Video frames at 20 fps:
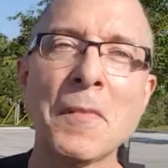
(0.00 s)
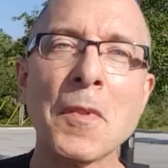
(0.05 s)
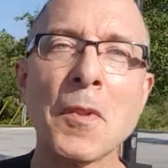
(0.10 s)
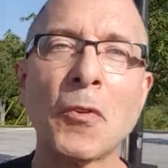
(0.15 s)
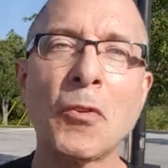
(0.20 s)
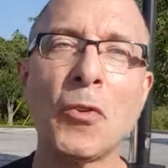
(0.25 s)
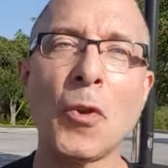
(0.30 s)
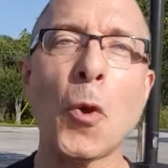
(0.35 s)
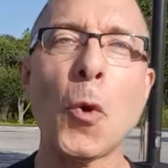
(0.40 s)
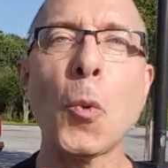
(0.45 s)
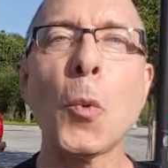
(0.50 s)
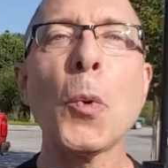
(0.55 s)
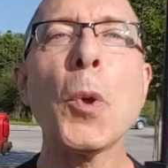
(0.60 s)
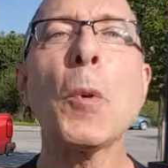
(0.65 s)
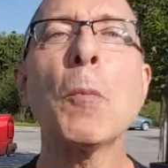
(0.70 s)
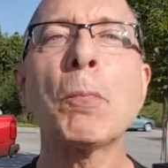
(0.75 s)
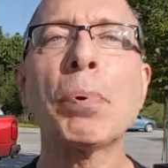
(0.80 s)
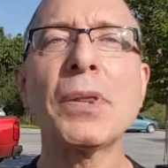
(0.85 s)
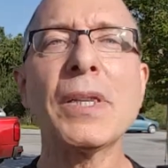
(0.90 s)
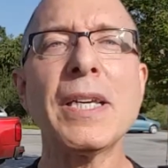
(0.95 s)
So
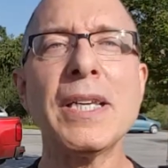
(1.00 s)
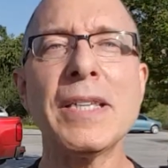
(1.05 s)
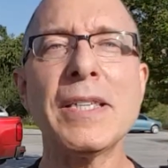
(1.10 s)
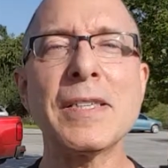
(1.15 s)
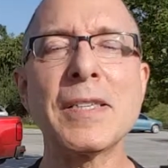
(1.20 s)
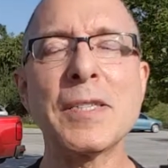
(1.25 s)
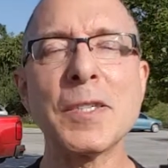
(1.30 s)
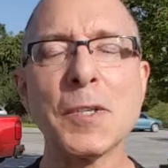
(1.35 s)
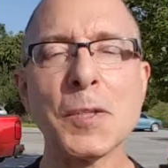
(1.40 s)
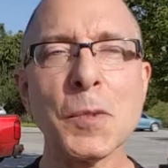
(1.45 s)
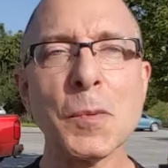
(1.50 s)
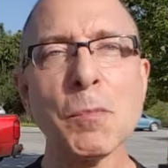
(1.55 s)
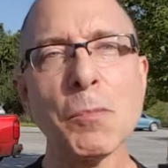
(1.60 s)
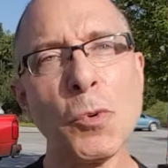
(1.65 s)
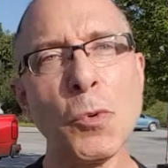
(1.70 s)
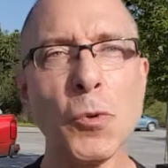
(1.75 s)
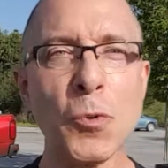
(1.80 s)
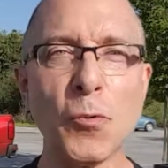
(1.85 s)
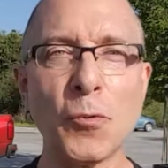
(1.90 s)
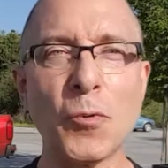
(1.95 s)
please
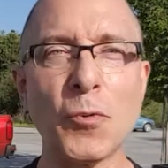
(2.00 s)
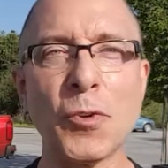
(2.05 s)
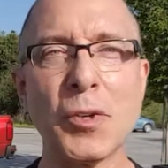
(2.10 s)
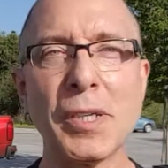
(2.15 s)
move.